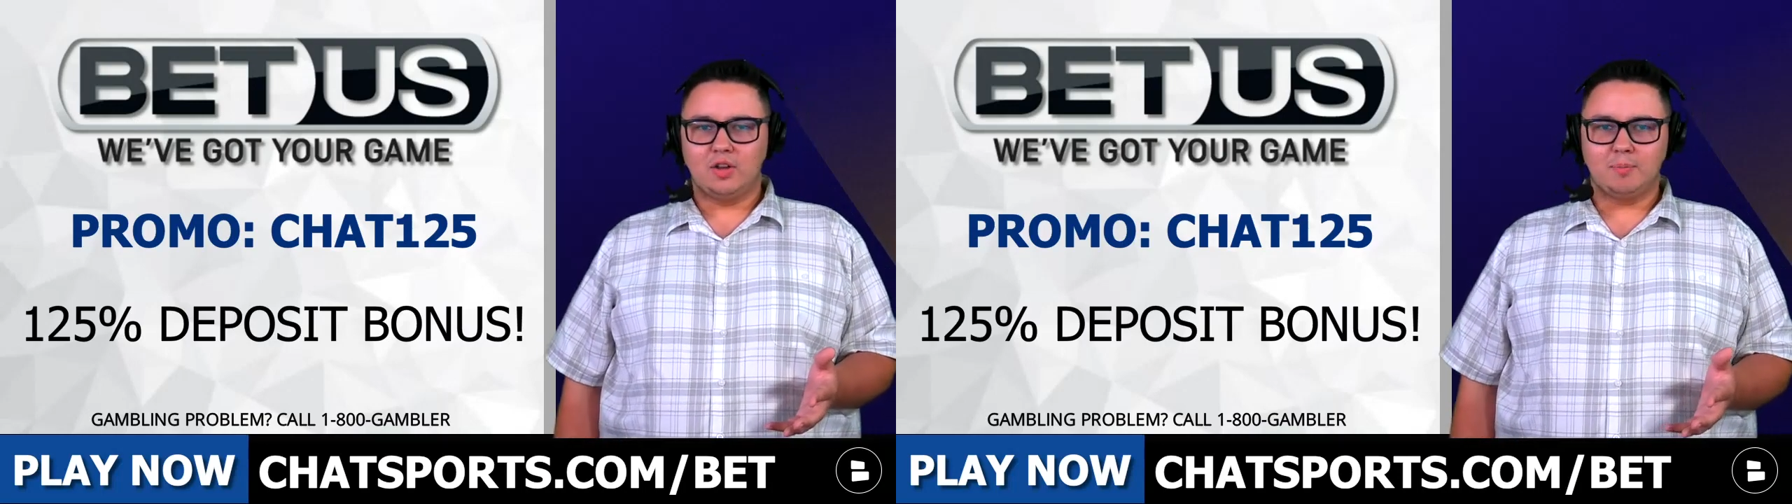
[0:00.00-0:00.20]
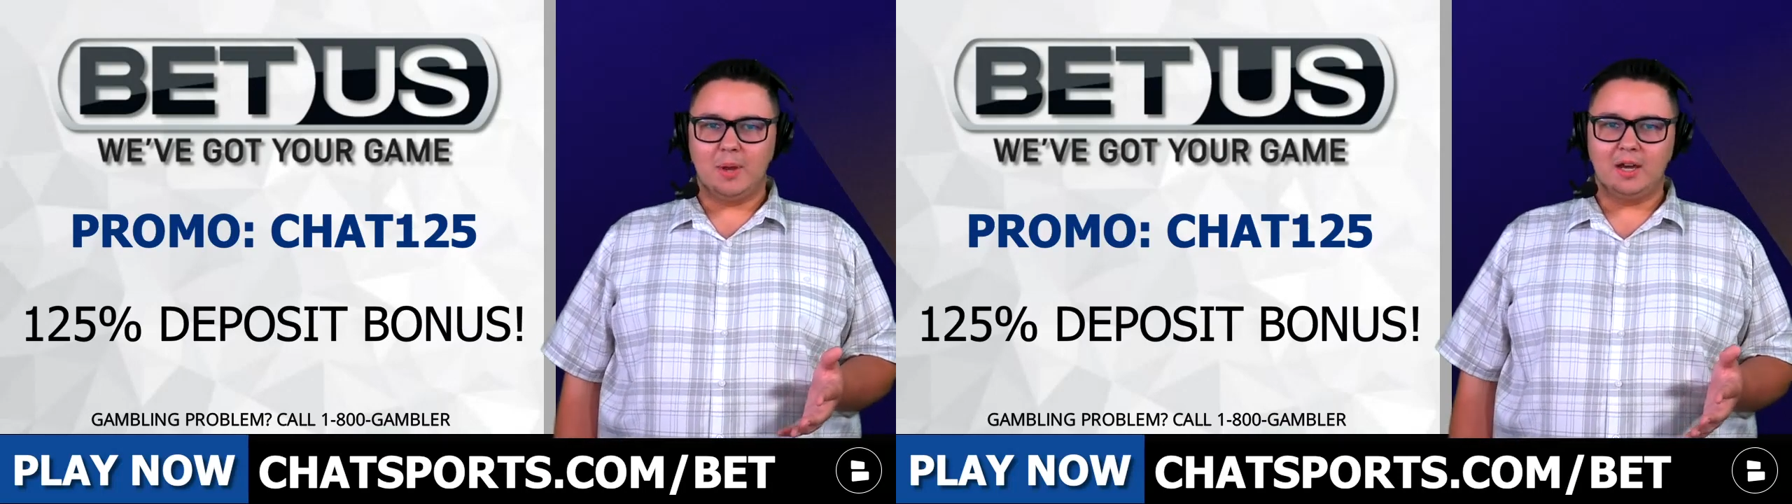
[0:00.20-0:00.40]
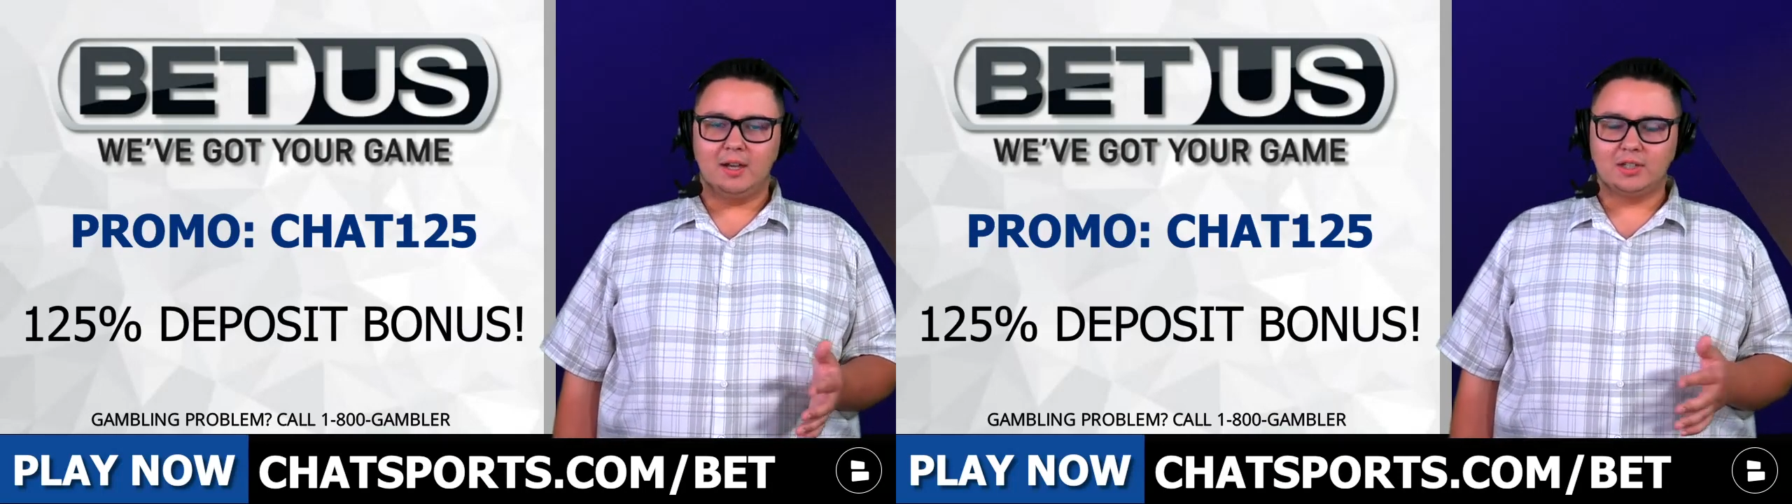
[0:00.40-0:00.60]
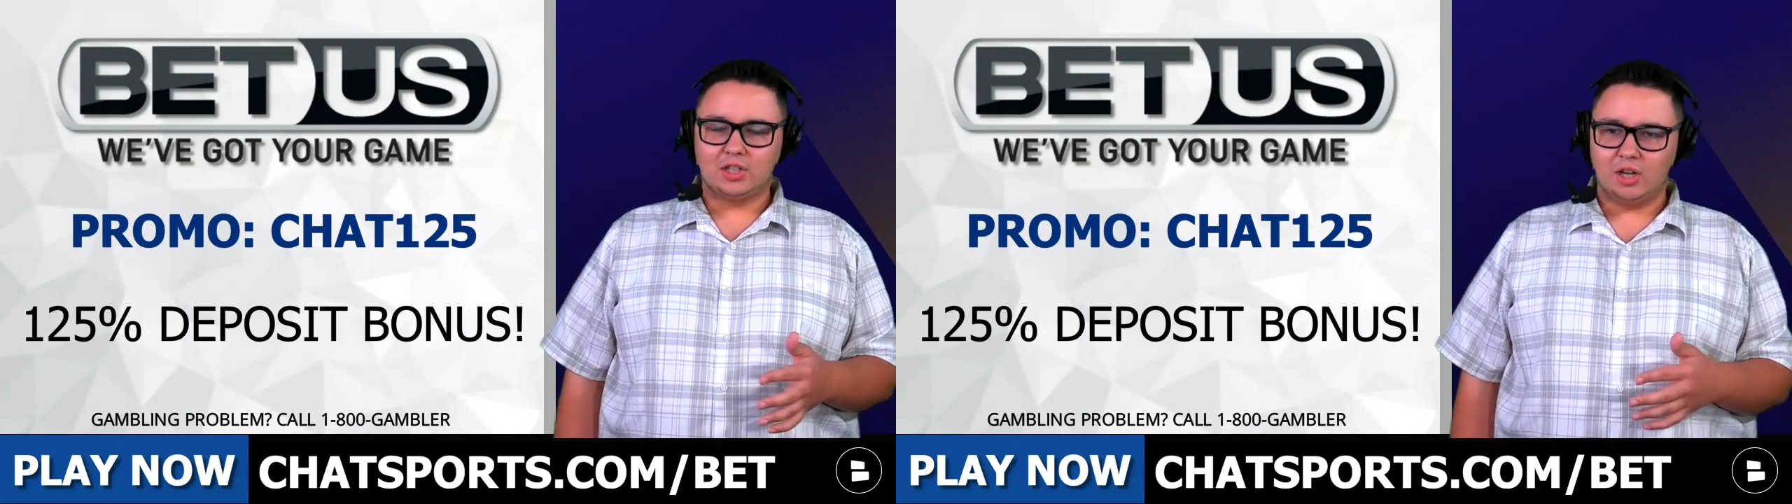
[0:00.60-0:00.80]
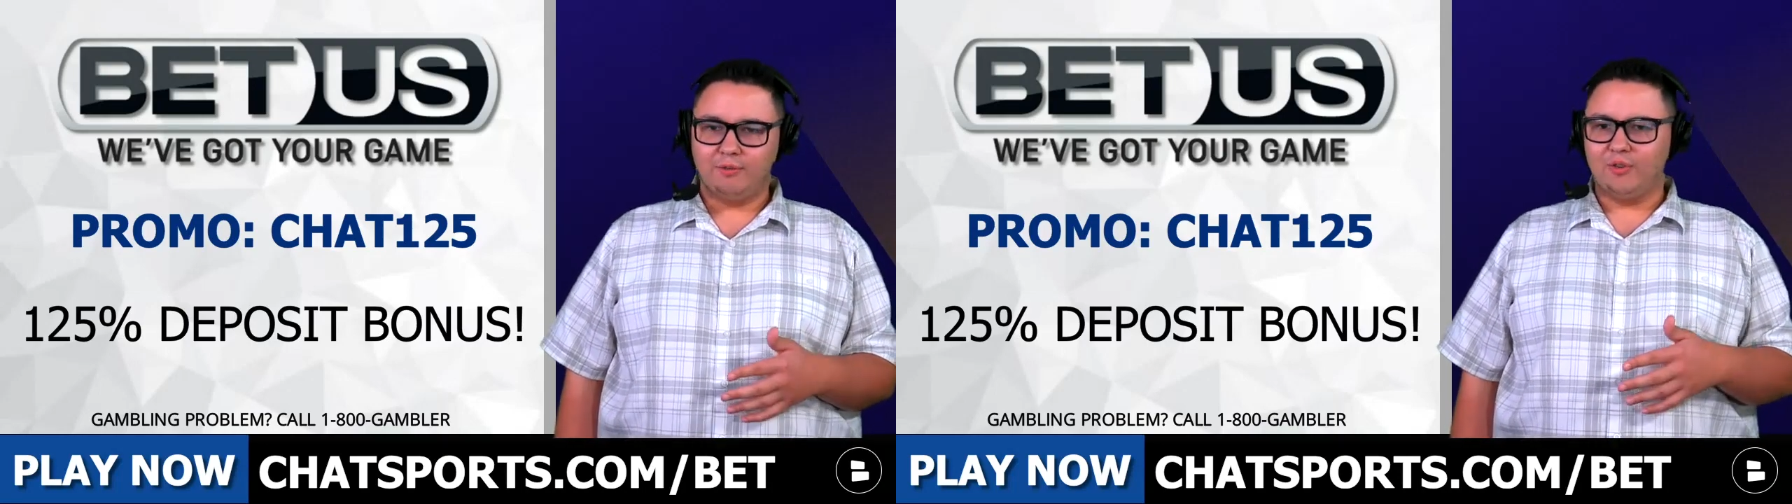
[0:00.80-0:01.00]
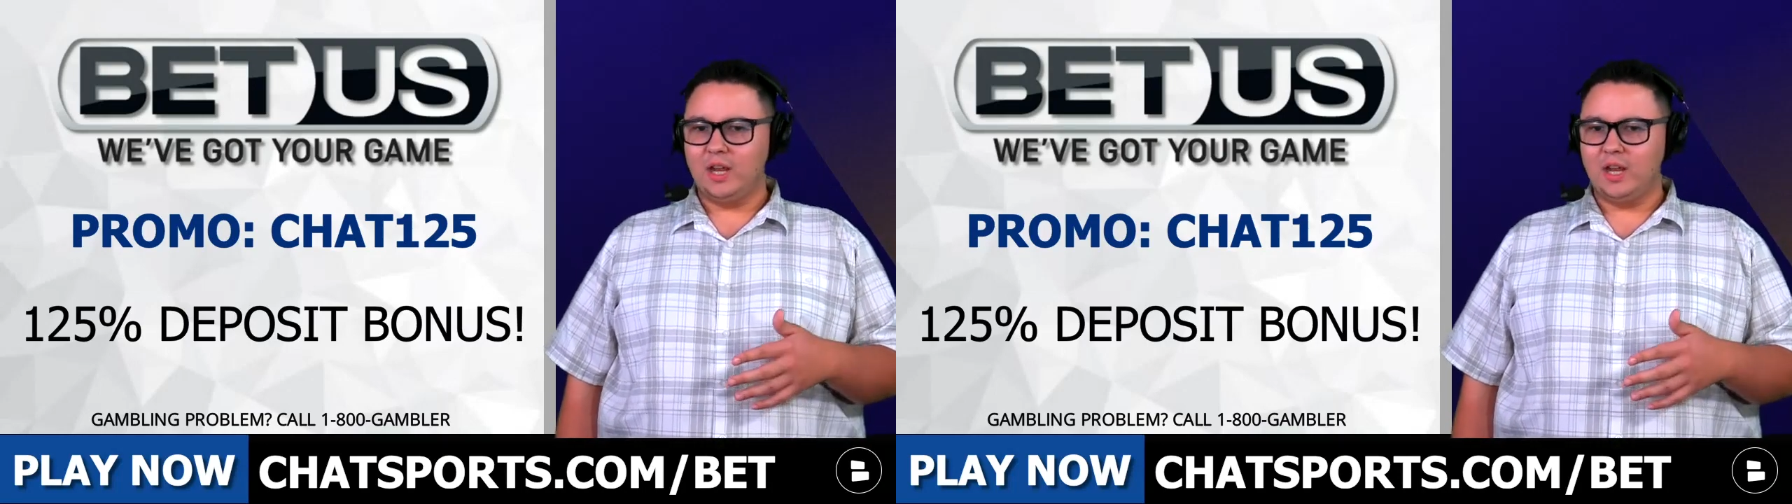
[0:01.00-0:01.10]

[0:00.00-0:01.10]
could bet on stuff